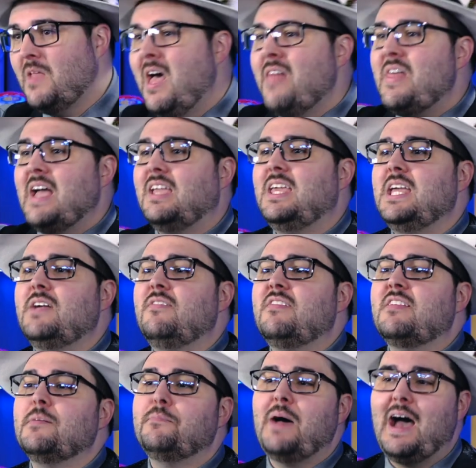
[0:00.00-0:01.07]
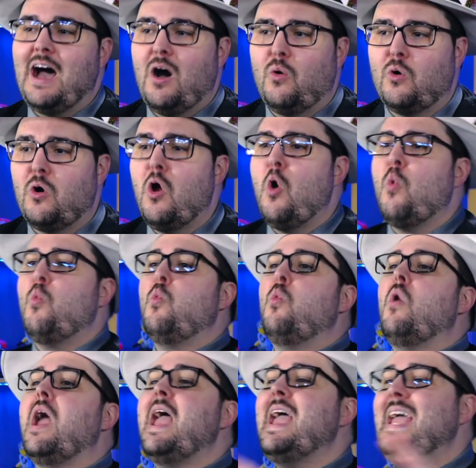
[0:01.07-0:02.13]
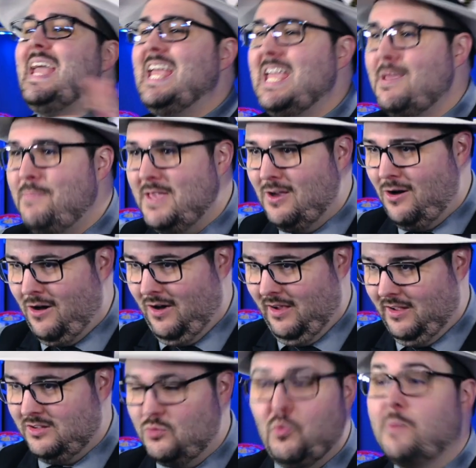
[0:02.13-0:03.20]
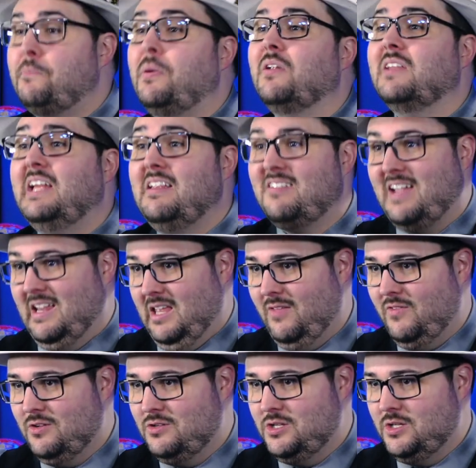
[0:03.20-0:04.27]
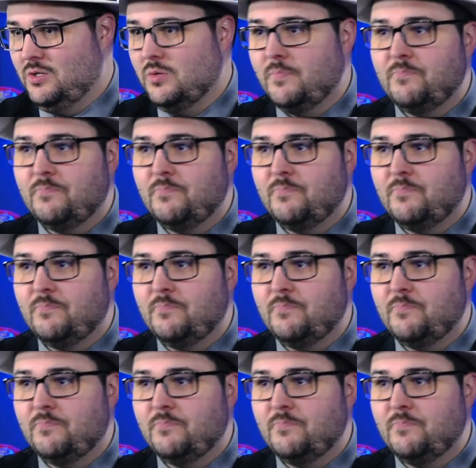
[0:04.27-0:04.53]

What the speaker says: that gives power way beyond what police can even do.